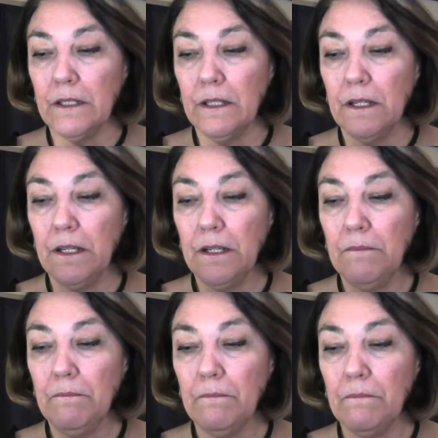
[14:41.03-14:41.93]

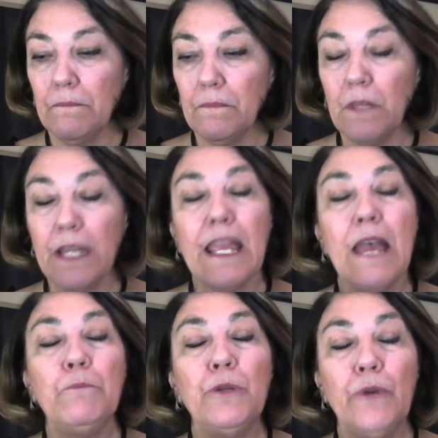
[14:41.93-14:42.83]
like
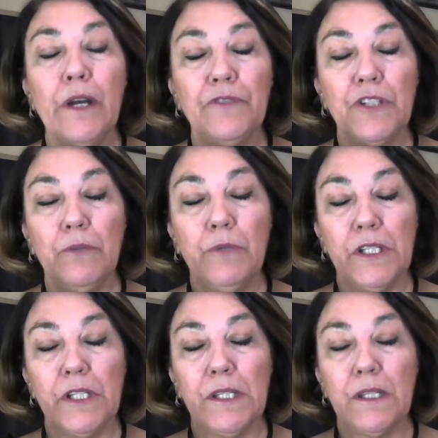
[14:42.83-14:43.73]
MUFG,
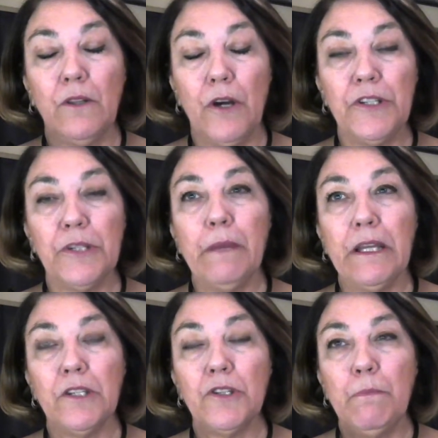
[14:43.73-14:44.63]
which is the largest
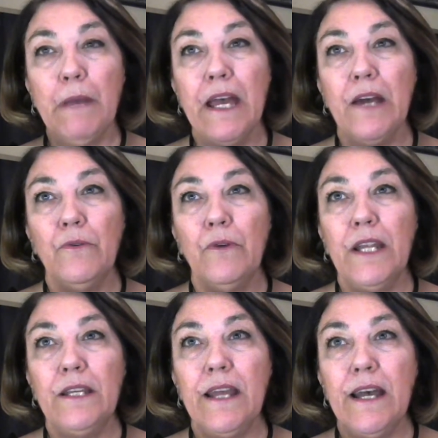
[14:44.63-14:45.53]
bank in Japan
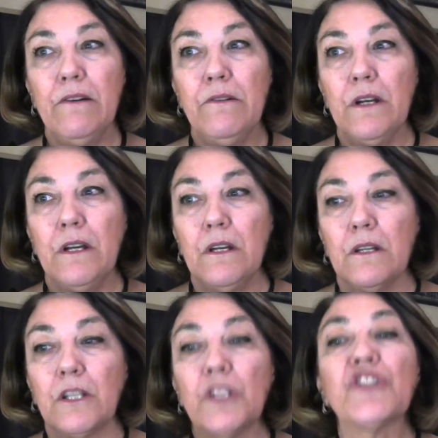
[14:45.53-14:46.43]
right now,
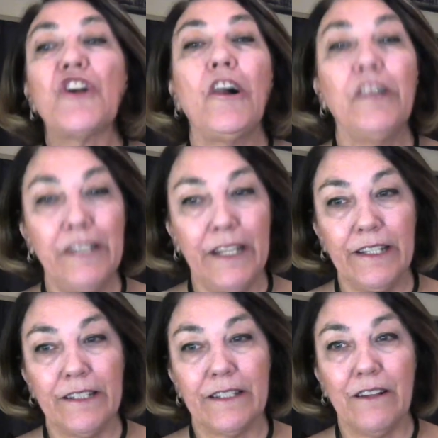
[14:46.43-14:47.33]

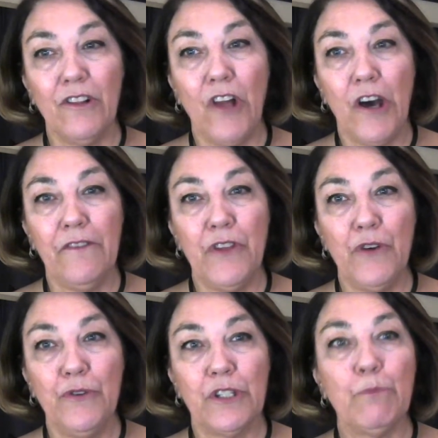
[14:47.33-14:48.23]
consolidates a lot of
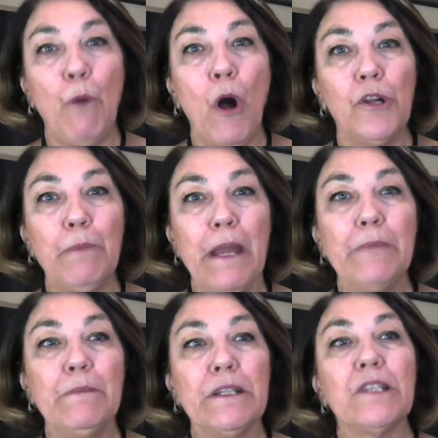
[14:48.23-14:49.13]
those smaller
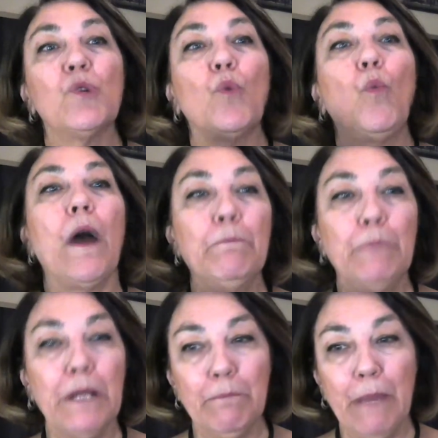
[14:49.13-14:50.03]
payments into one
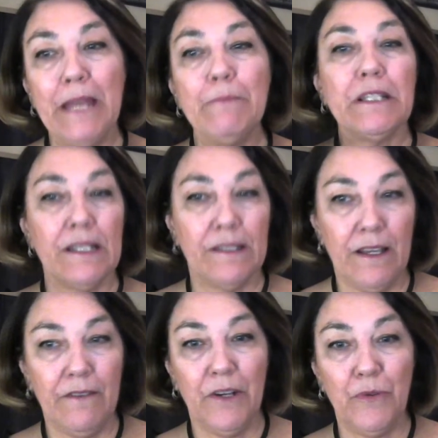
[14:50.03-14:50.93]
big payment to
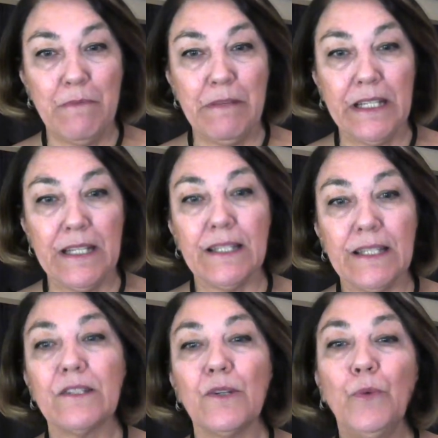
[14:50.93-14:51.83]
save on
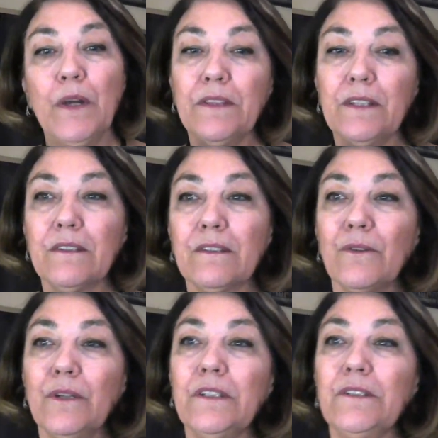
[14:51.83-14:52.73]
remittances. So what this is
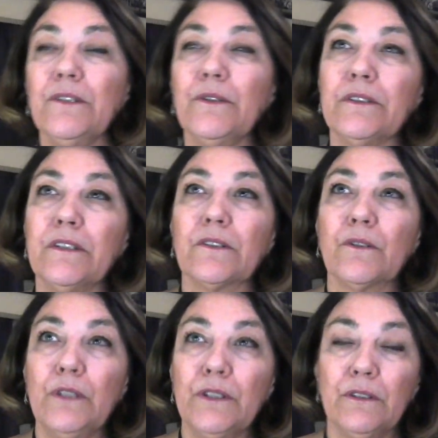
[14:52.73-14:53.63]
going to do is it's
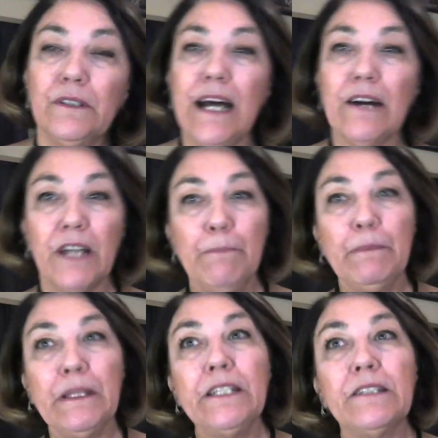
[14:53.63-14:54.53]
going to allow
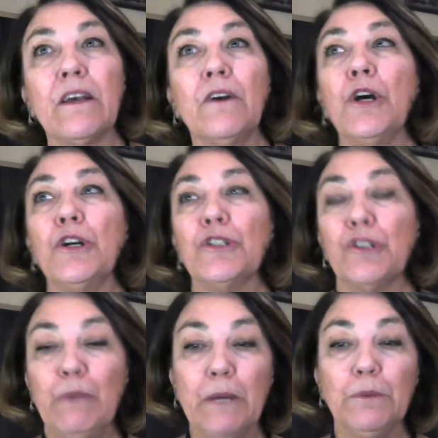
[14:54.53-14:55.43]
companies
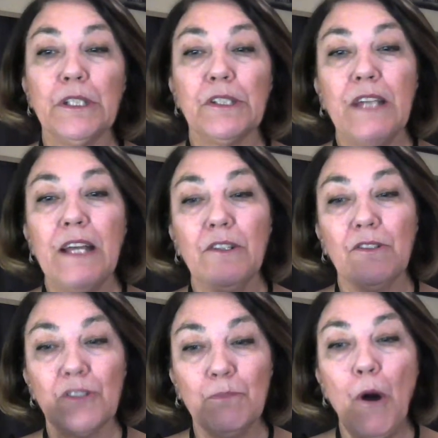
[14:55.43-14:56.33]
to be able to
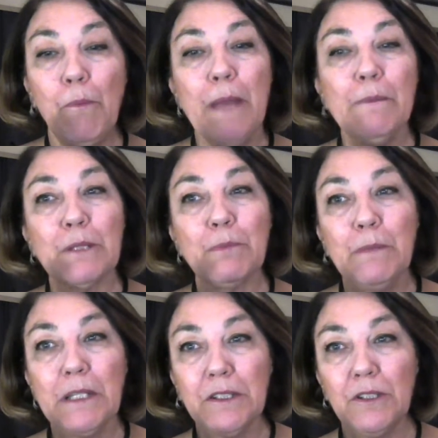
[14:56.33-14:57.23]
send small payments,
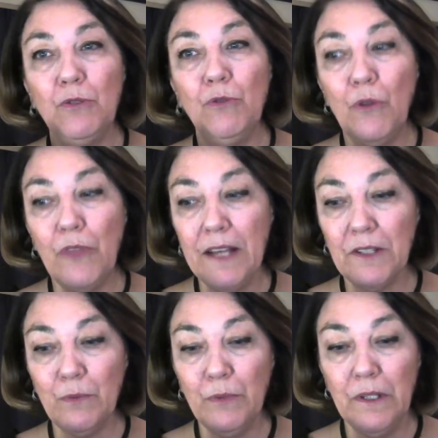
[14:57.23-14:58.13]
because
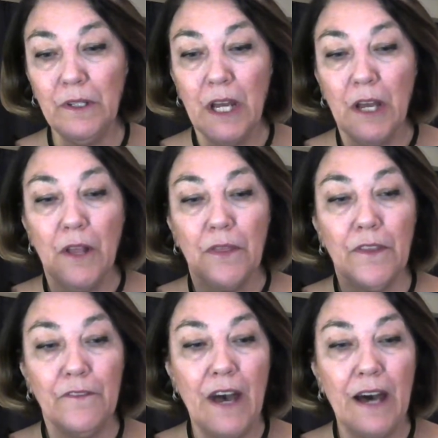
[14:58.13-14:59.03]
that's where
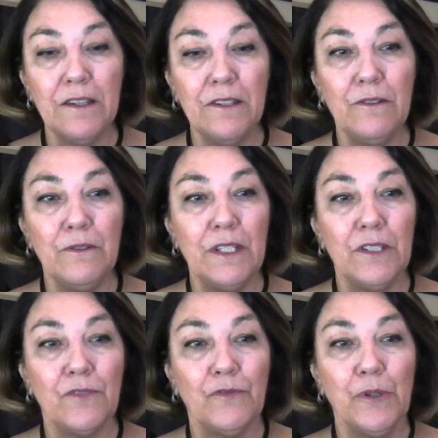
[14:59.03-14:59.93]
the value
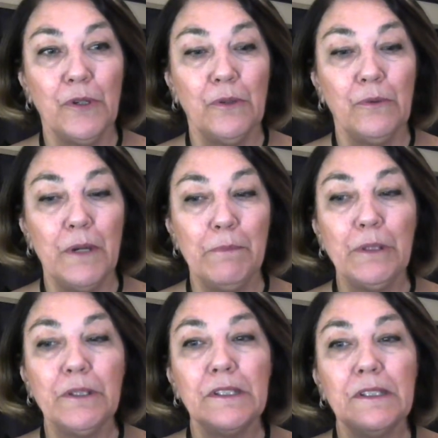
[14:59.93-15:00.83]
is for
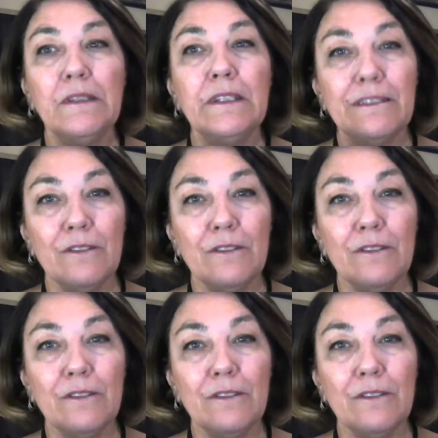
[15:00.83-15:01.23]
Ripple, is in these